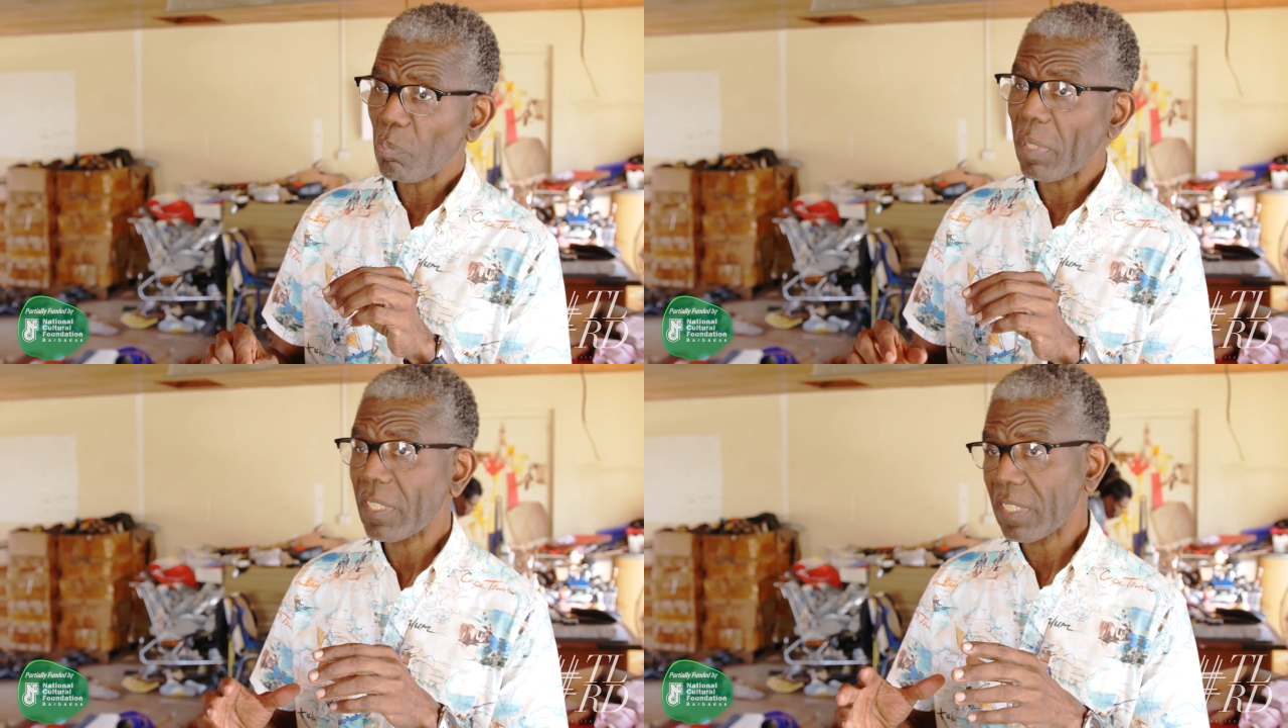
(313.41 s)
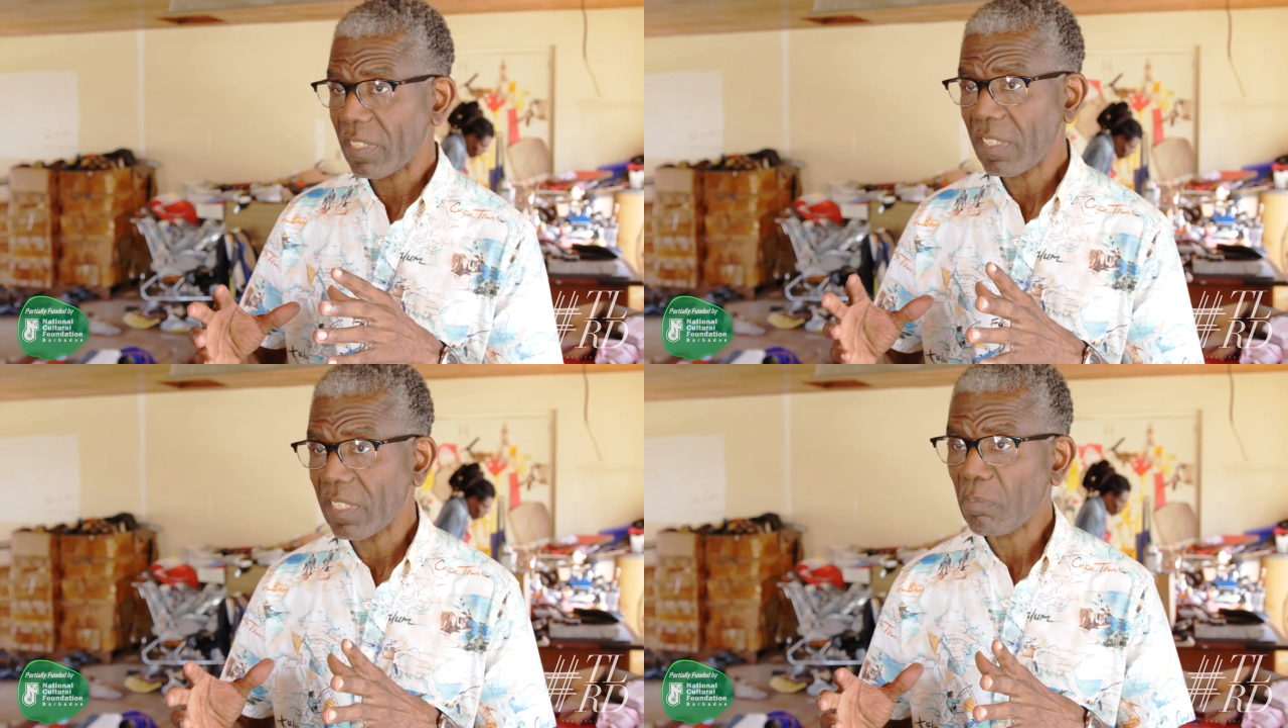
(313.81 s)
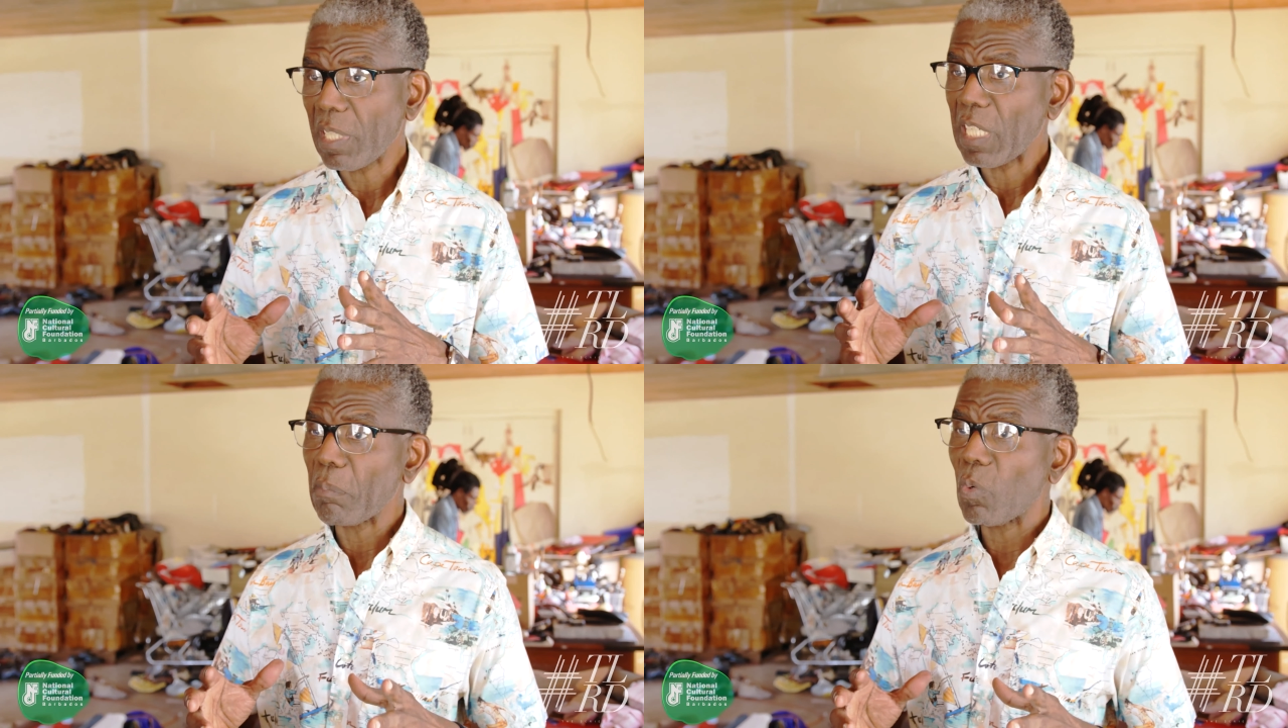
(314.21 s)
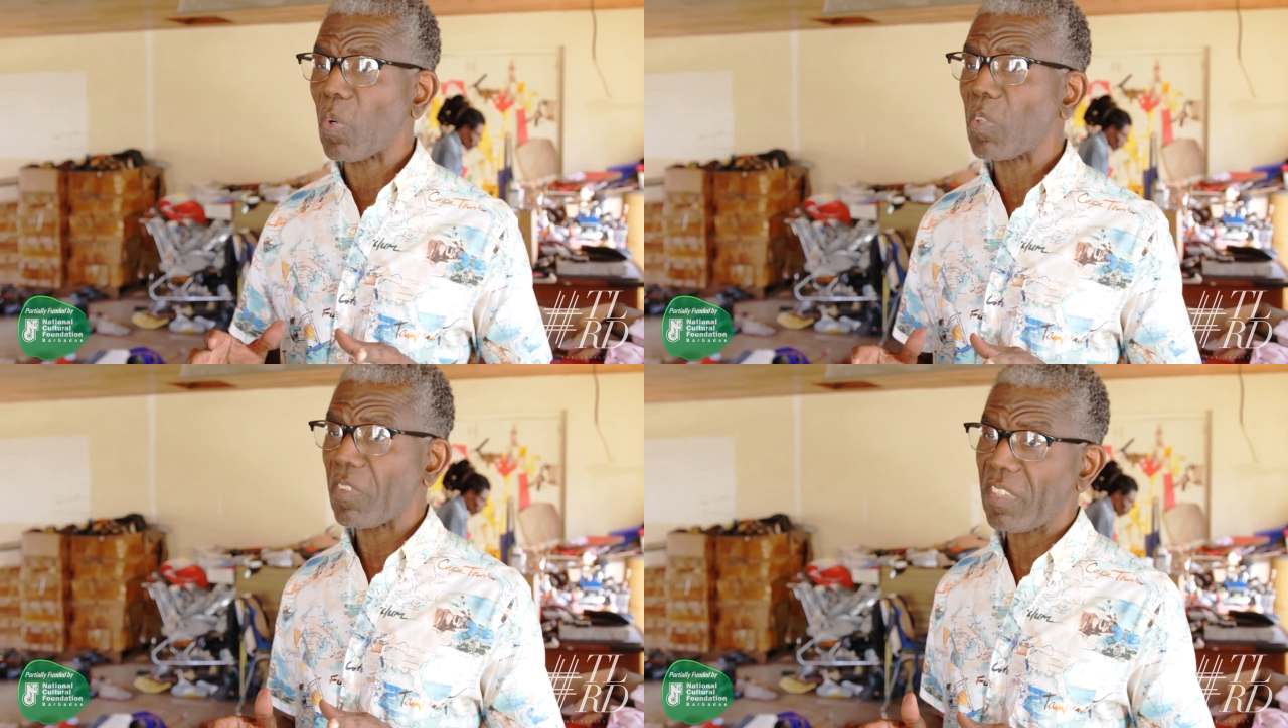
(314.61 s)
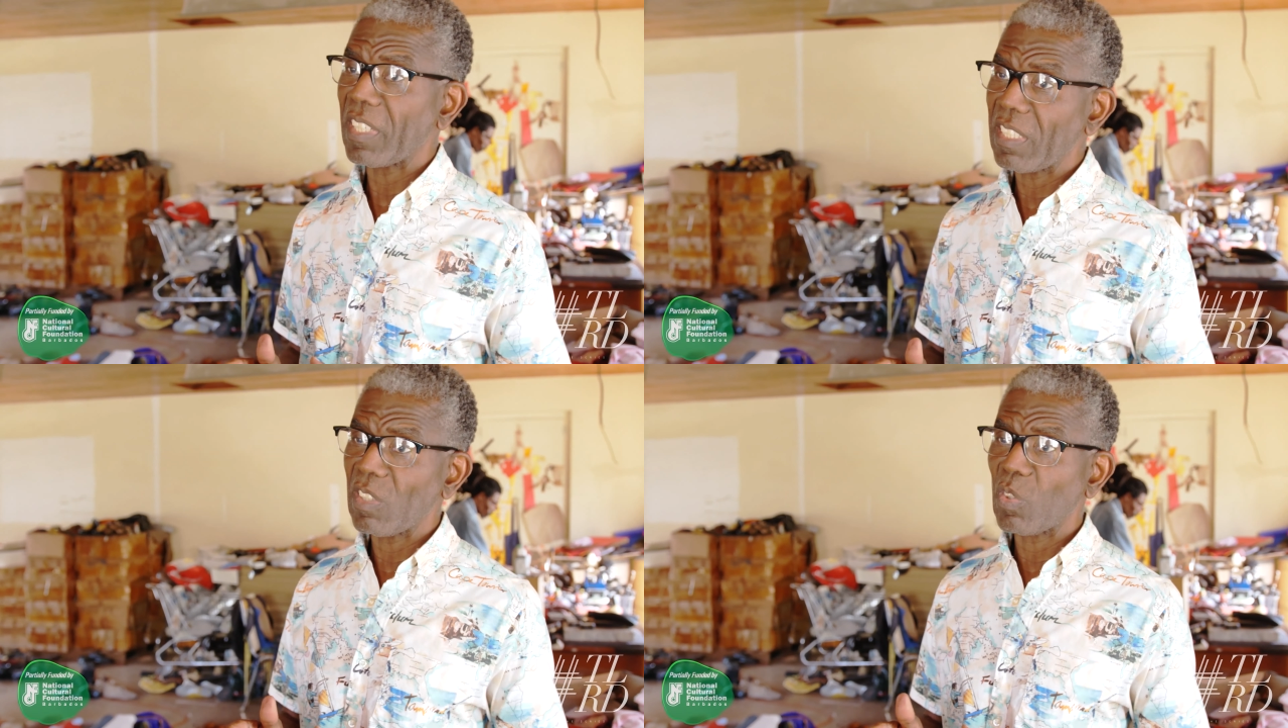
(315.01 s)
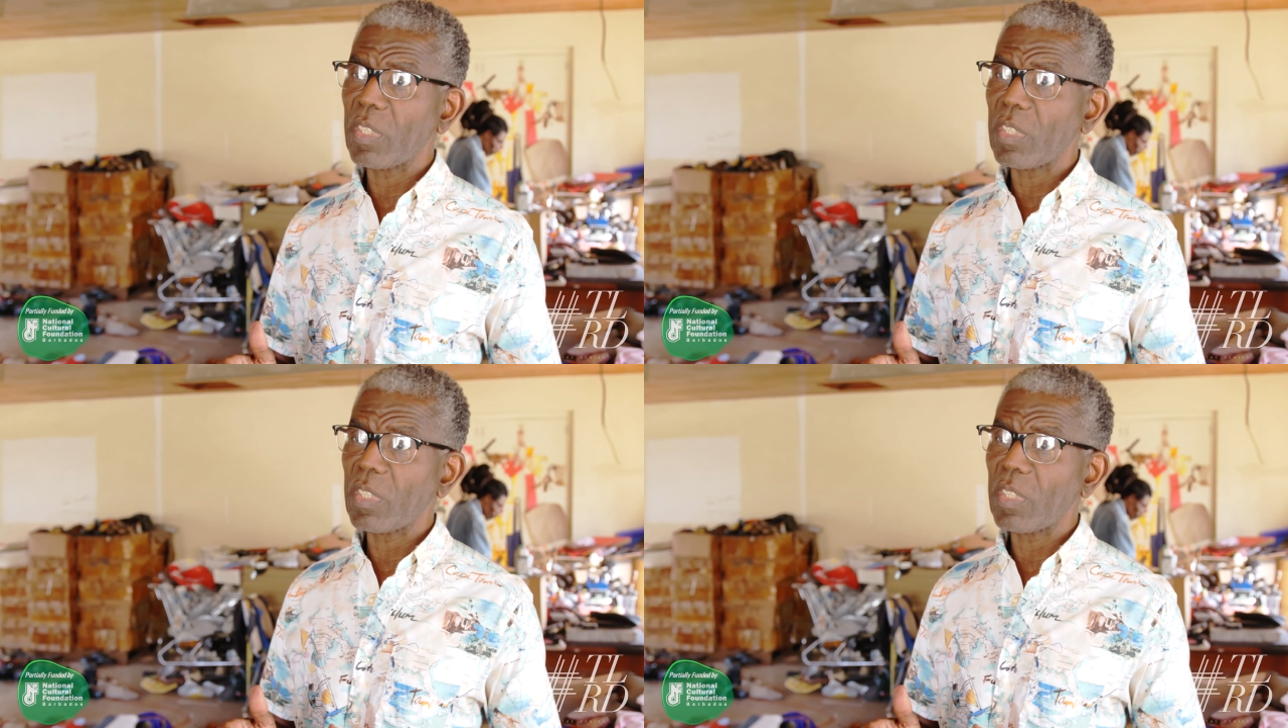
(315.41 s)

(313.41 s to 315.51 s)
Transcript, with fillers: But it's, it's my number one thing, you know.